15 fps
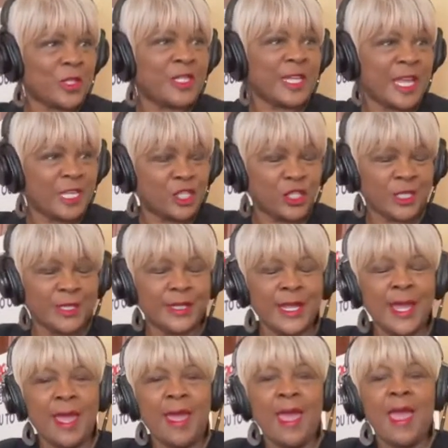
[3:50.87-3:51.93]
the nation.
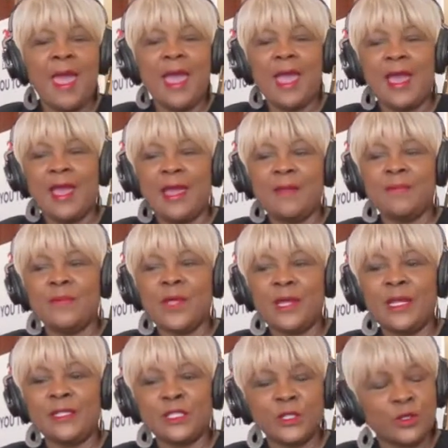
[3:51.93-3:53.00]
And
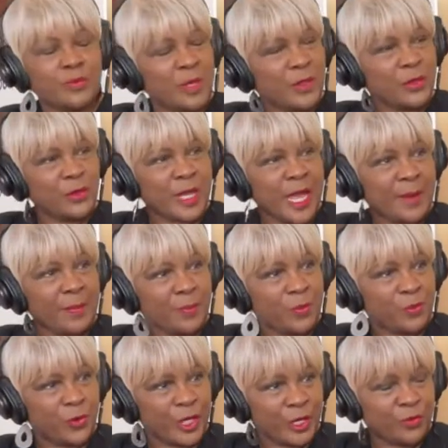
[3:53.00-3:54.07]
they took me through that
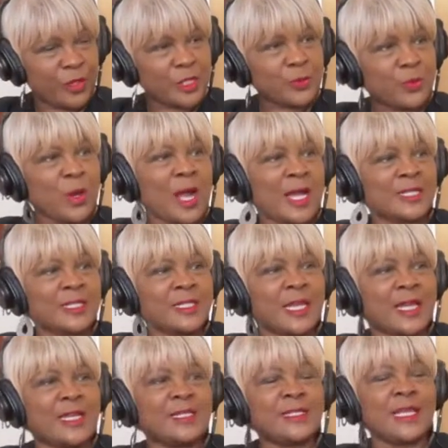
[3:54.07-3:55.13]
rigorous
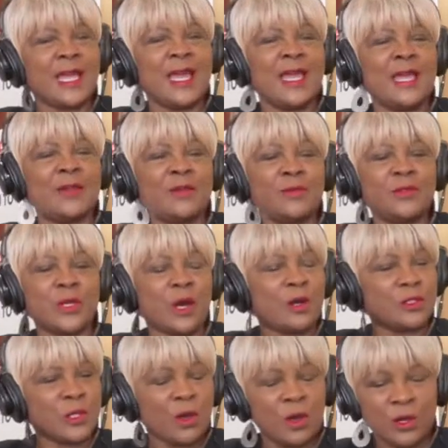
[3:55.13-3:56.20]
process and
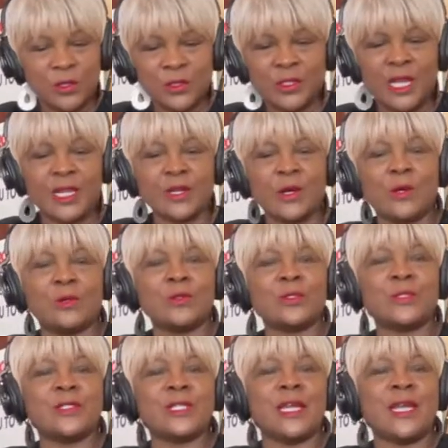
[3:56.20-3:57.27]
talked to all
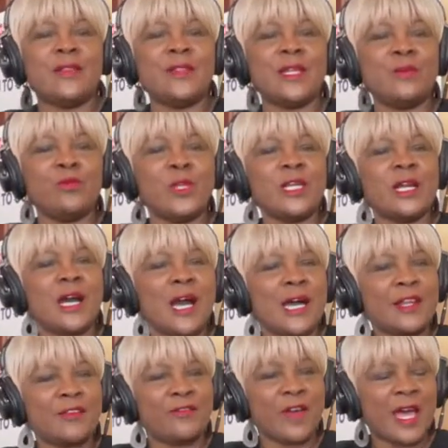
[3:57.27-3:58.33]
stakeholders. And then we
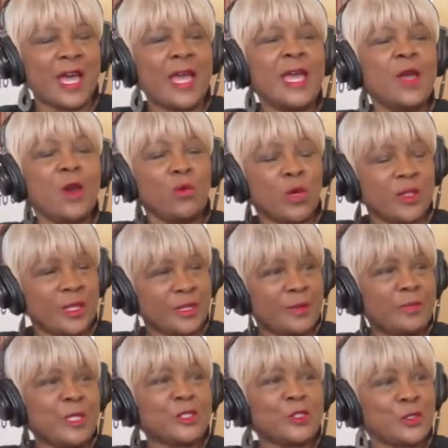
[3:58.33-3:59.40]
codified what the
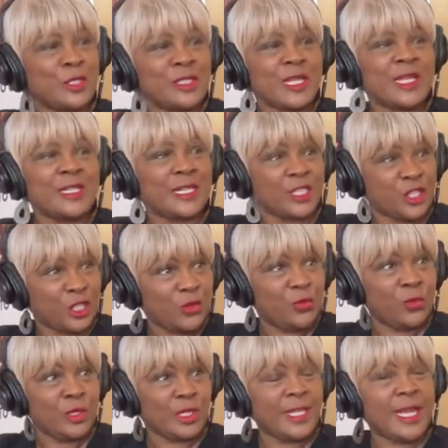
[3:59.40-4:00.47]
commissioner said, that she
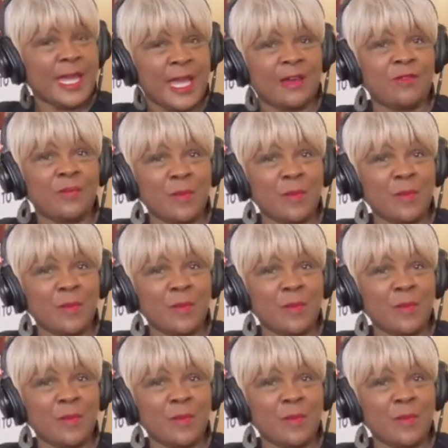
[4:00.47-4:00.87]
really have